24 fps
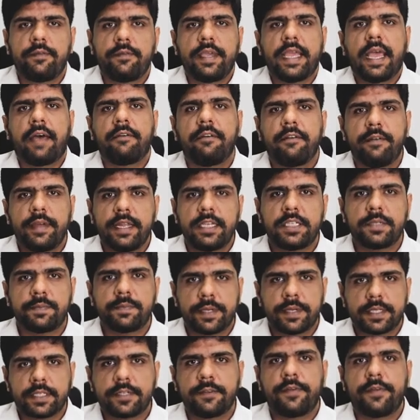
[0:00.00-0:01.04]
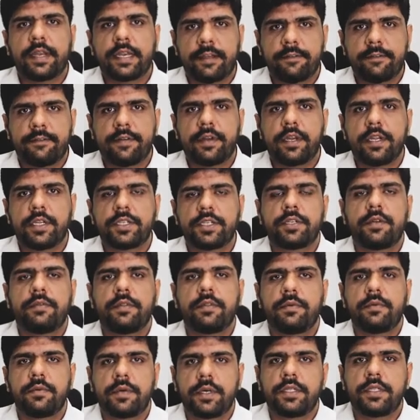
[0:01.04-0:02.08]
We have a very specific definition of
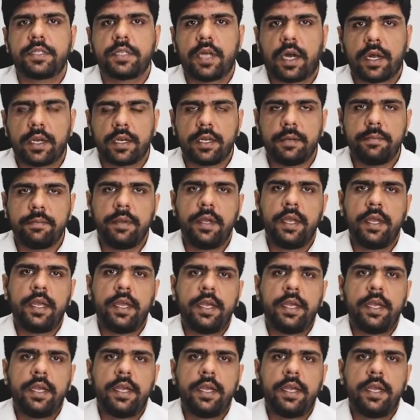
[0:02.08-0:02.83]
the word startup